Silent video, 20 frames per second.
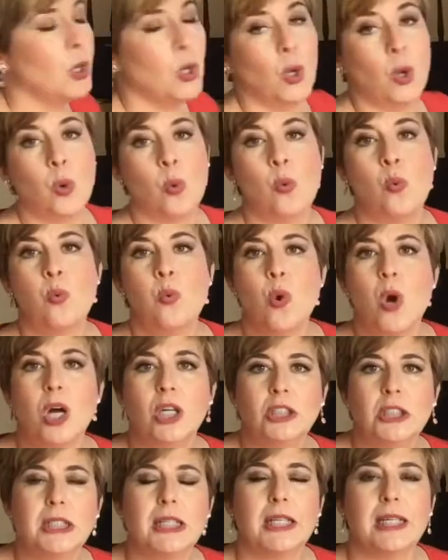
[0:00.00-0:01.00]

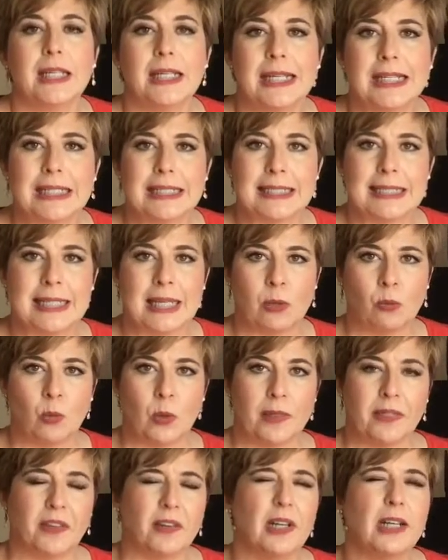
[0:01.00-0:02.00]
What is the
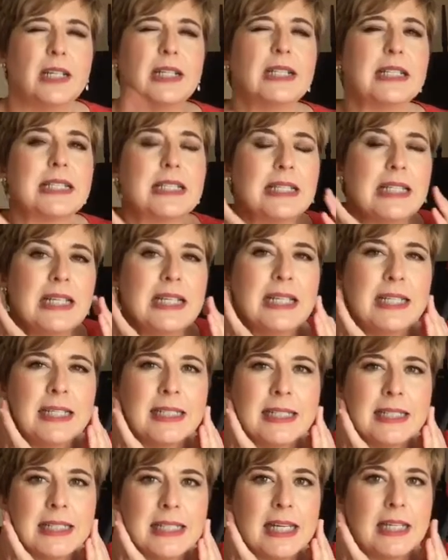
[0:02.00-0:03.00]
weather? Let's
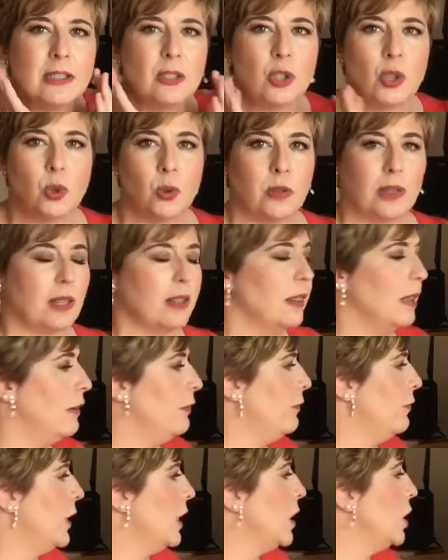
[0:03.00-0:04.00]
listen to the
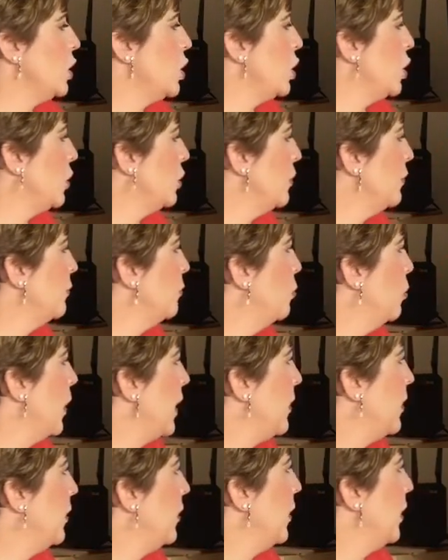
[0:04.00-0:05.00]
definition of
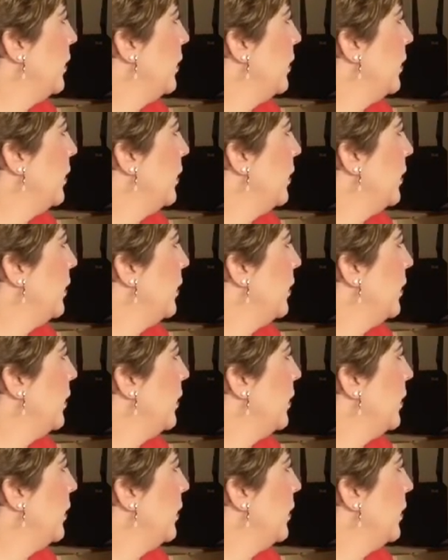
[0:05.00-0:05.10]
weather.